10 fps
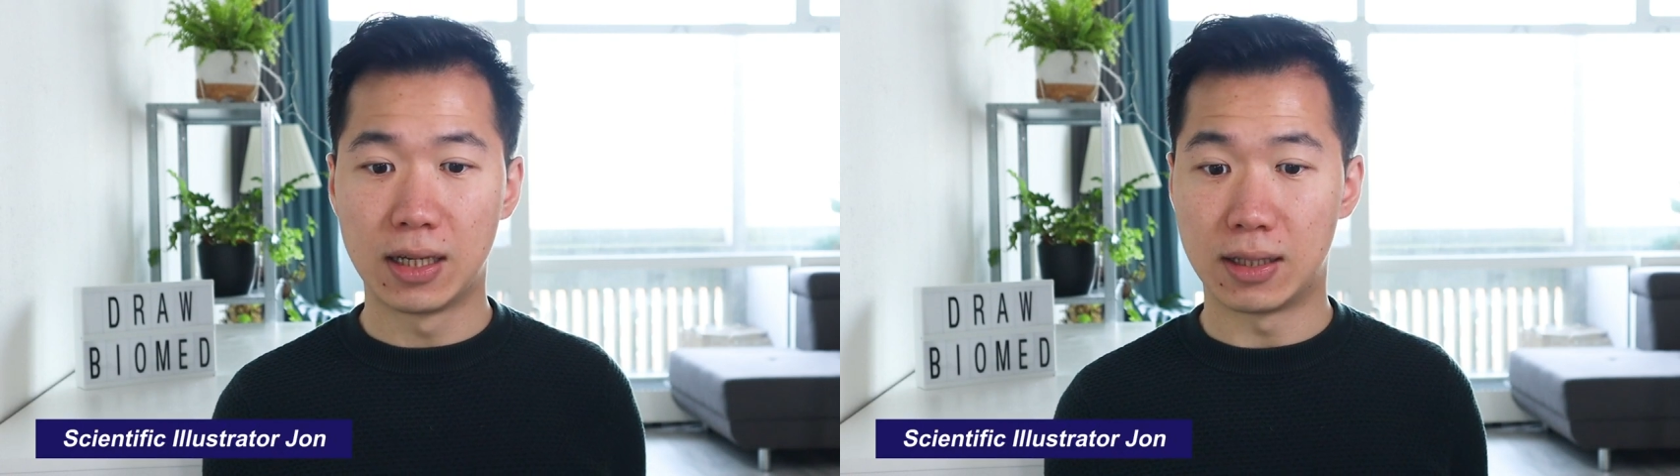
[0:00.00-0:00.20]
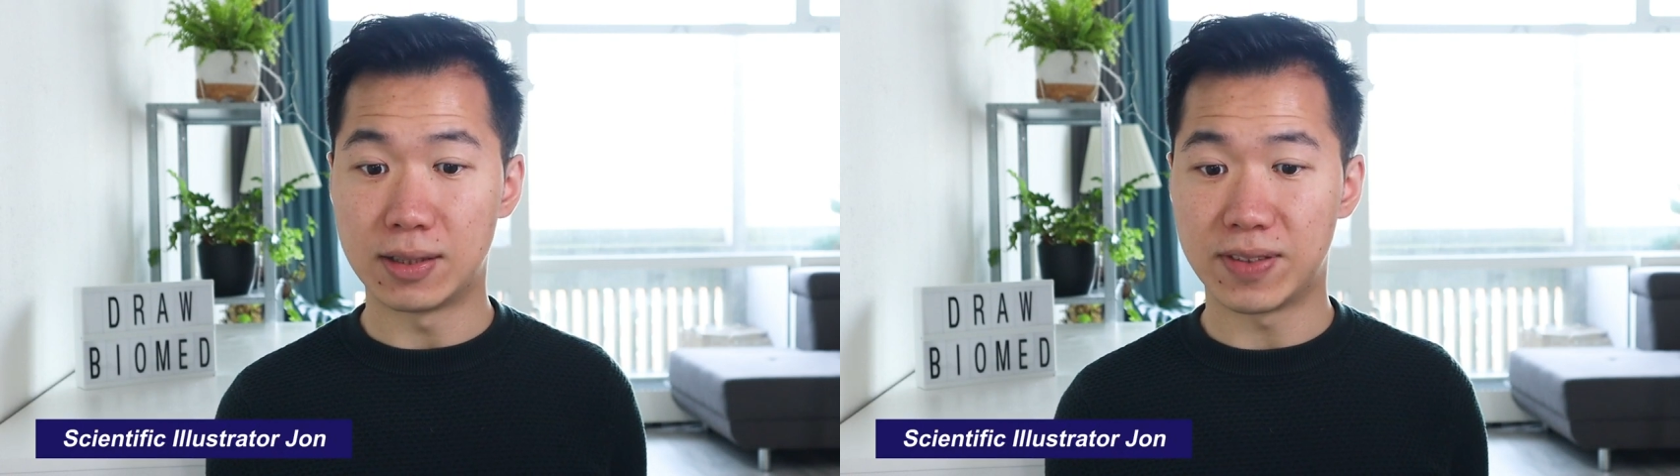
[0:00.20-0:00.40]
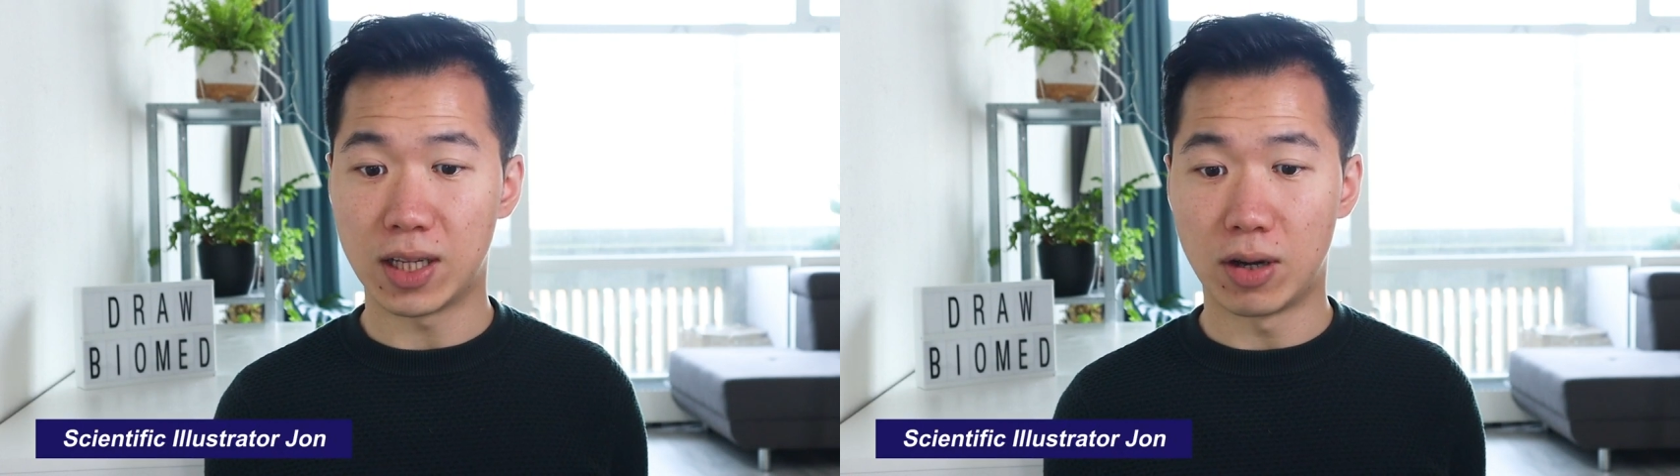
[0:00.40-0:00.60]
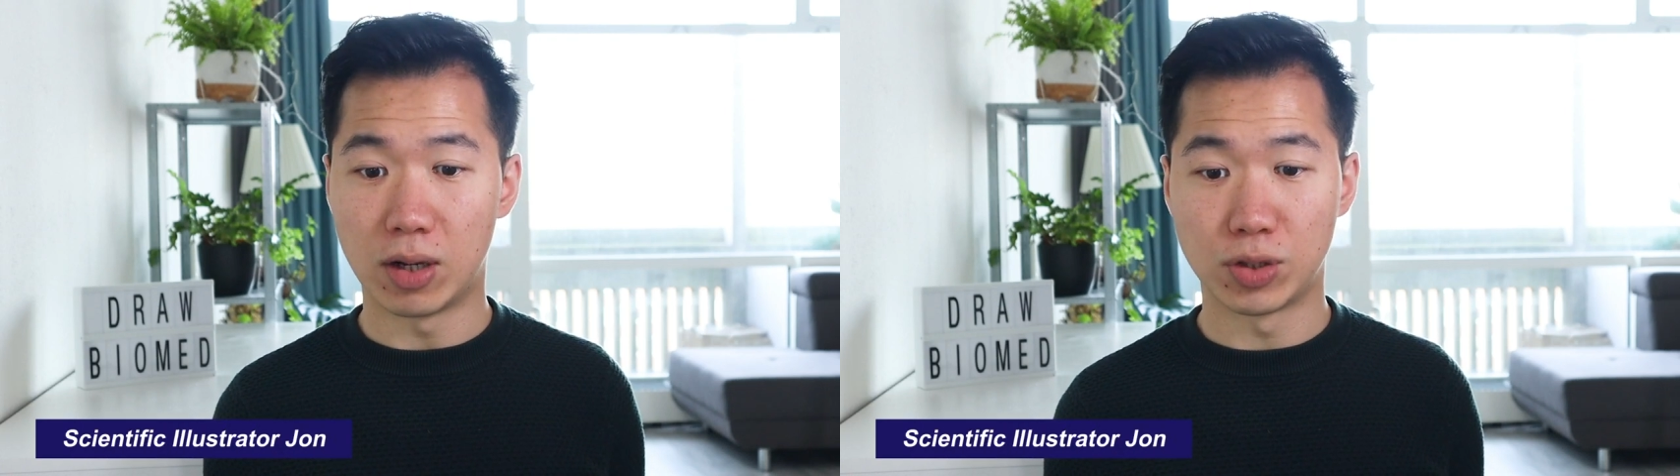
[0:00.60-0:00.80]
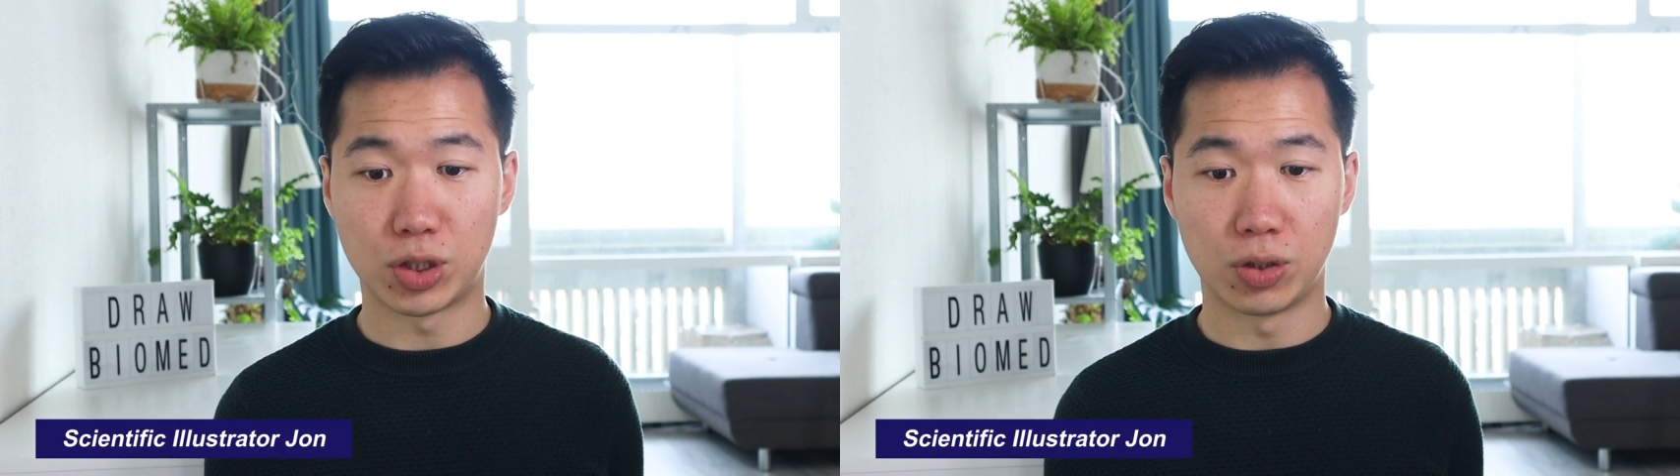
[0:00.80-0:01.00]
This video
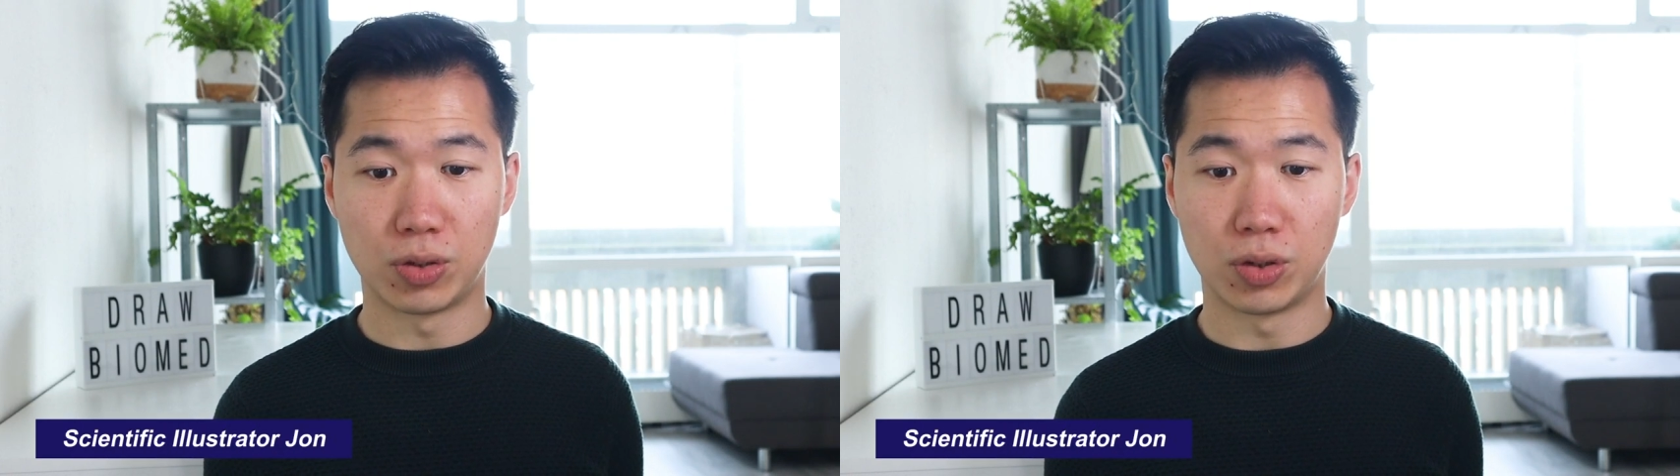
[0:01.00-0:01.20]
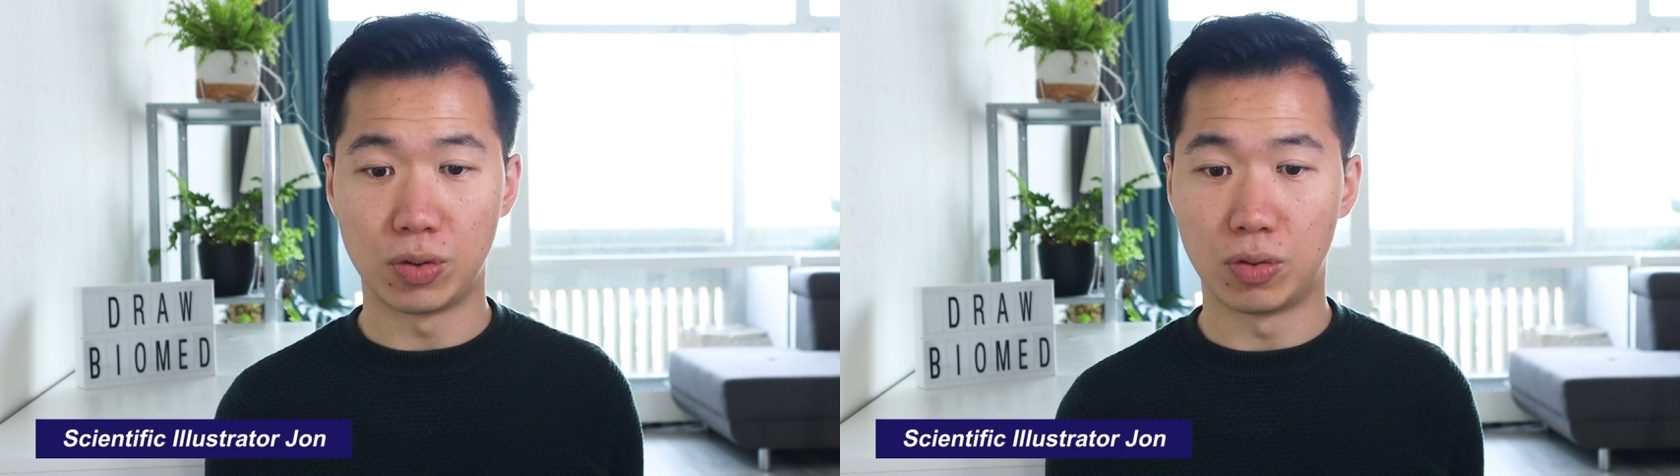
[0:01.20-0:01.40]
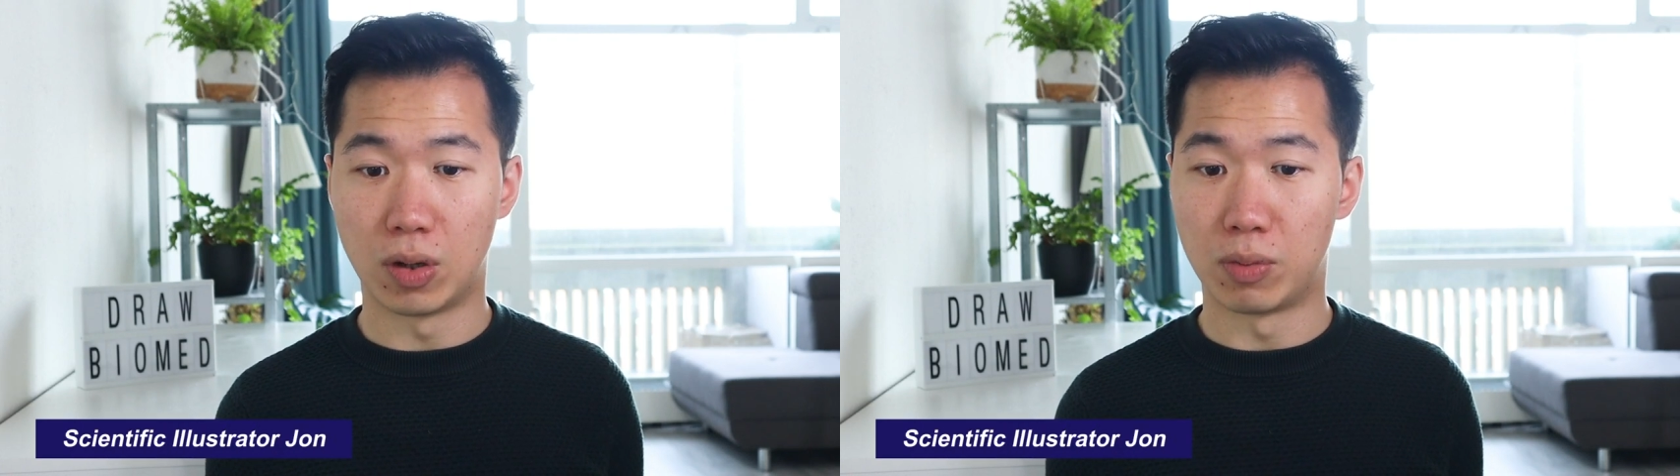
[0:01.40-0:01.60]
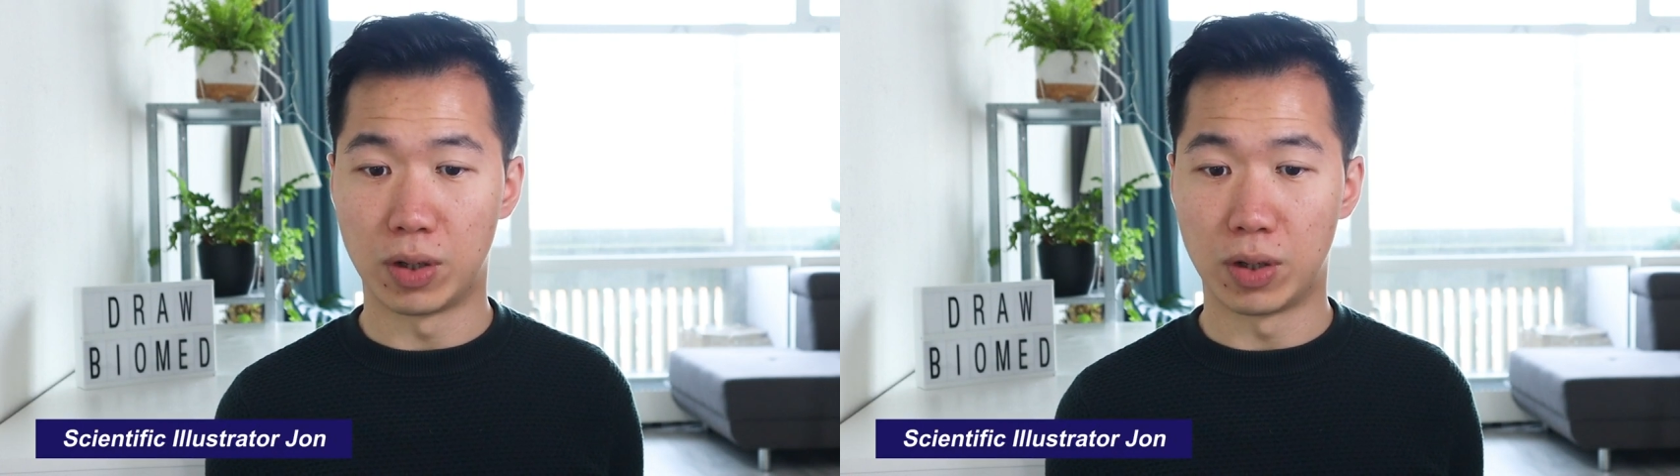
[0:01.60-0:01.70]
I will show you